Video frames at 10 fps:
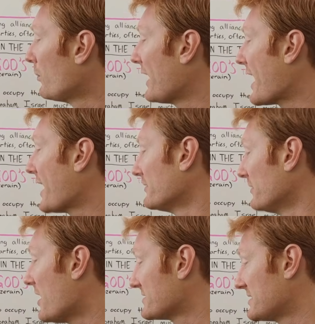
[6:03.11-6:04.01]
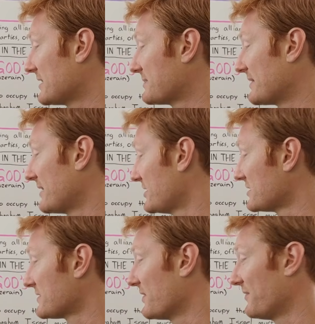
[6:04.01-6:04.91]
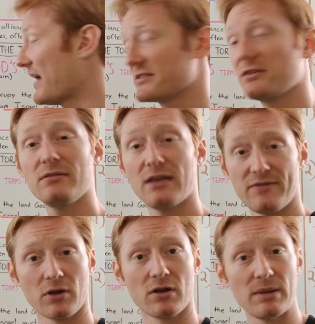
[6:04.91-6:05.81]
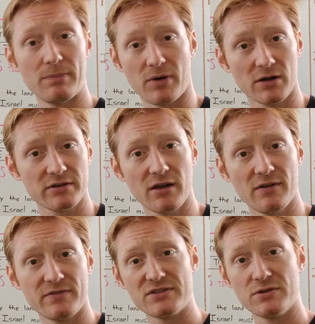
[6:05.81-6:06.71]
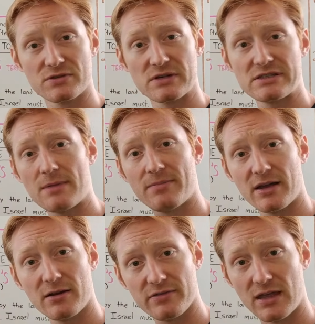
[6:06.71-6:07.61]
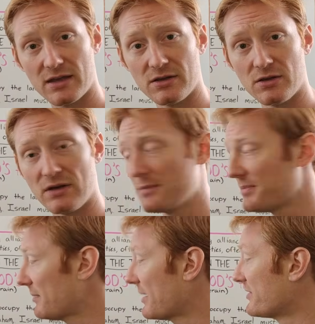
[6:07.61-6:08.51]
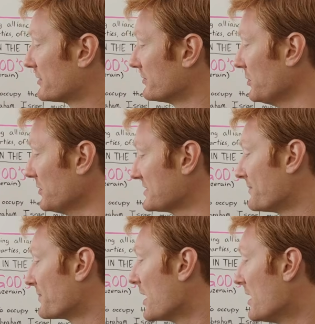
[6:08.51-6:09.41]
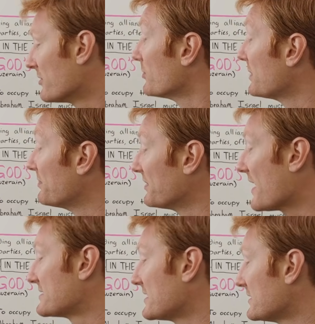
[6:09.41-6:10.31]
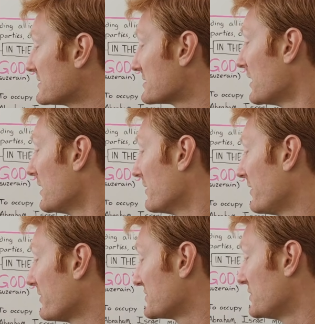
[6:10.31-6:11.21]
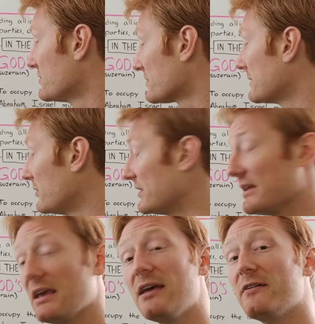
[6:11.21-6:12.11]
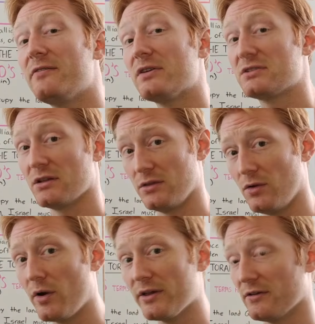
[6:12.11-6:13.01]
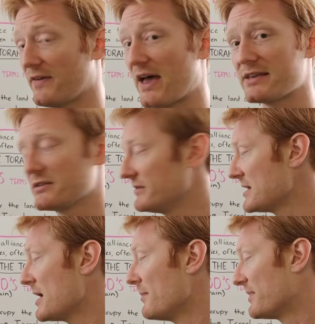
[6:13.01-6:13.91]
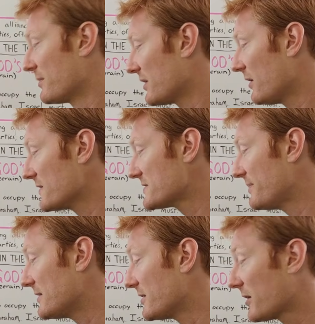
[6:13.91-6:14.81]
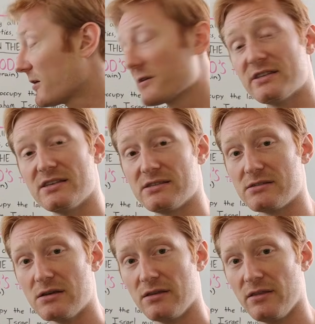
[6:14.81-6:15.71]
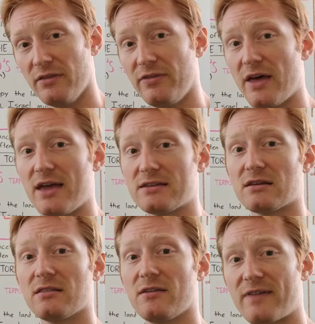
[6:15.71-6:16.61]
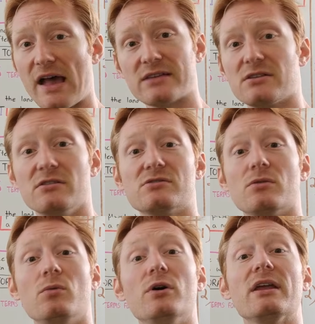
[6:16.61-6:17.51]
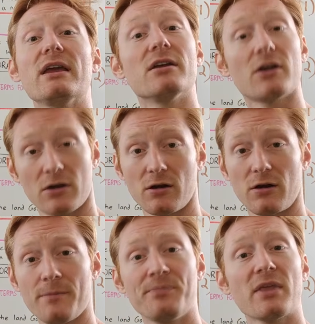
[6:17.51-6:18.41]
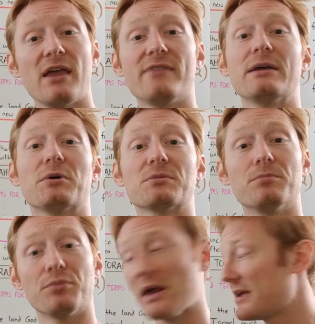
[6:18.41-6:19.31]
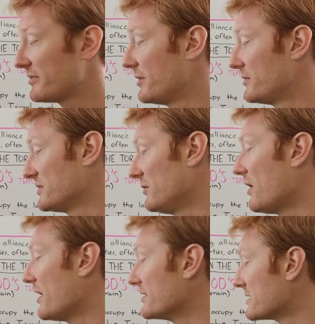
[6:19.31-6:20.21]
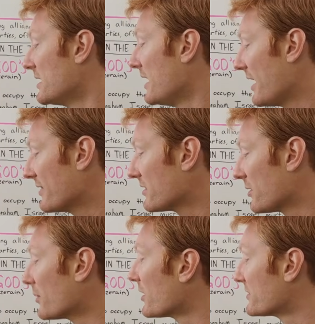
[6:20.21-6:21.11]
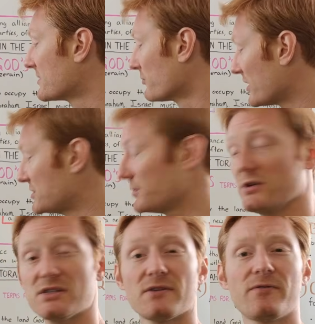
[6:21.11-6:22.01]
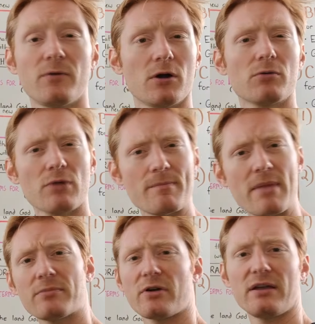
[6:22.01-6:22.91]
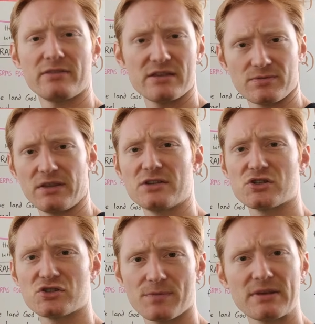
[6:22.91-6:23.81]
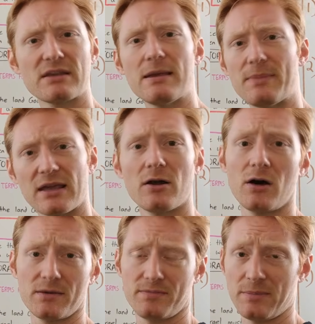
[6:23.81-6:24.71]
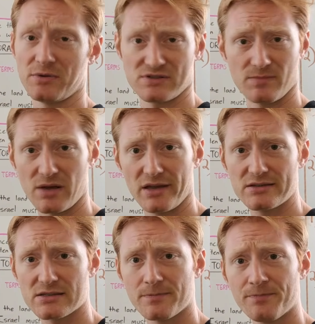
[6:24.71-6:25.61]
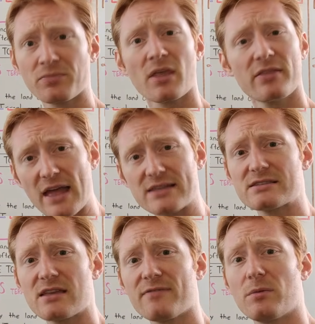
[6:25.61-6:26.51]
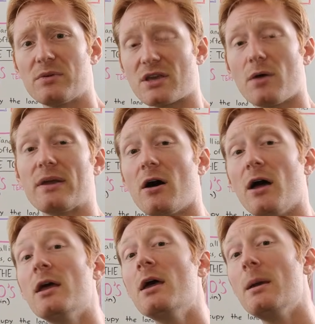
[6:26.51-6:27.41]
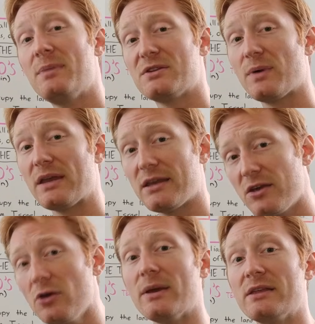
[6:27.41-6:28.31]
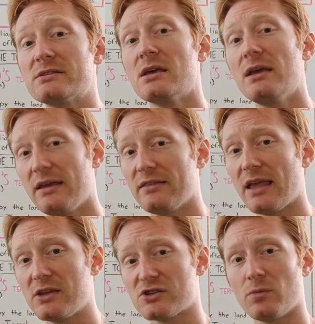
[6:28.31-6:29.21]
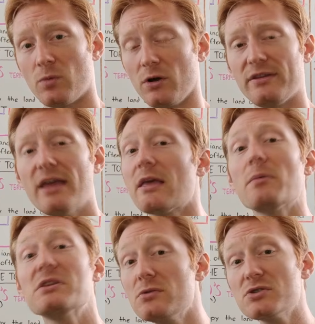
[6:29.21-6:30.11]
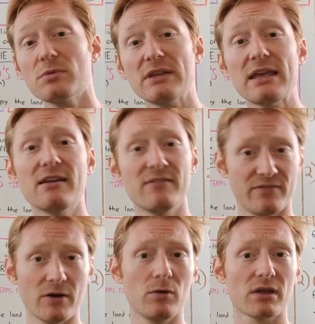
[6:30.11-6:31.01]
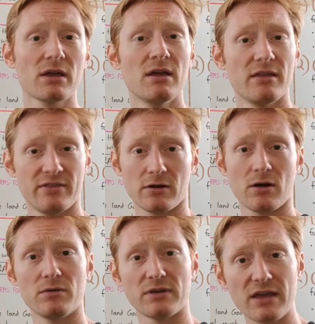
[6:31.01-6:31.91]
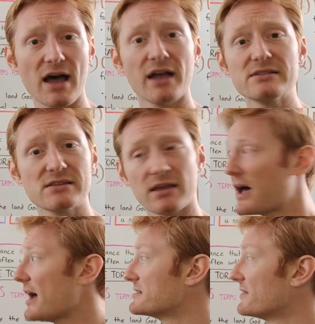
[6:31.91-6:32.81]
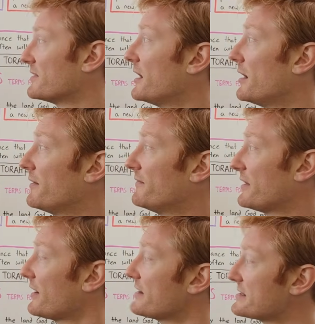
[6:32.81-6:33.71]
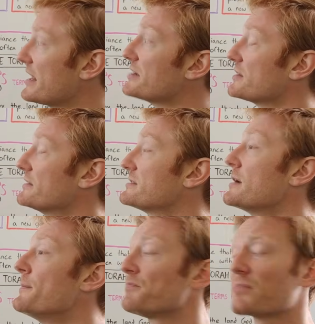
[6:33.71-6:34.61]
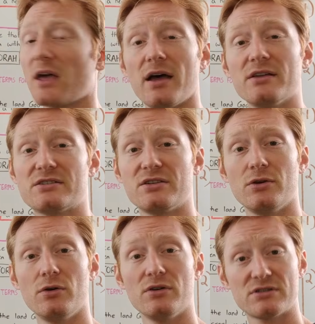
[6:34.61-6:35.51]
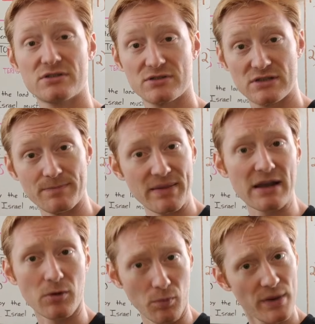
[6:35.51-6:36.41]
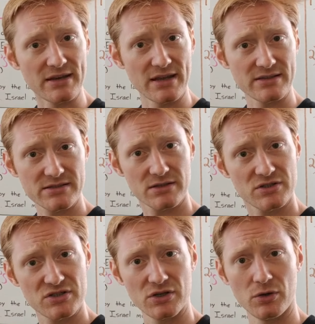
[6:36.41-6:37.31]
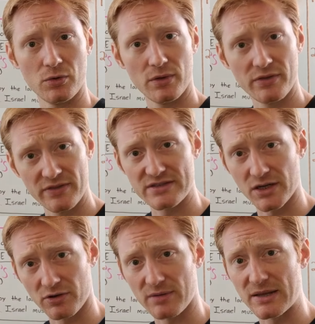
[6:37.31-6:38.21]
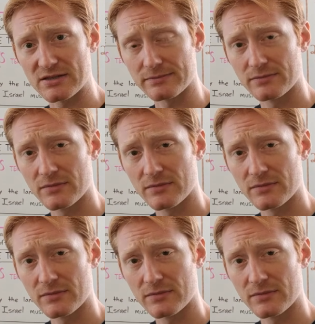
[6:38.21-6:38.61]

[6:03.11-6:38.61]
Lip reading: We had laws and expectations for the vassal. If you're going to be part of the suzerain's empire, then you need to play by their rules. There would be blessings that the suzerain would give to loyal vassals, but there would also be curses that the vassals would incur if they were to break those laws. And then there were some rituals for remembering this relationship and keeping it on people's minds. That's stuff that was going on between humans in the ancient world, and they would usually invoke their own gods, the gods of their various nations, to bear witness to this agreement.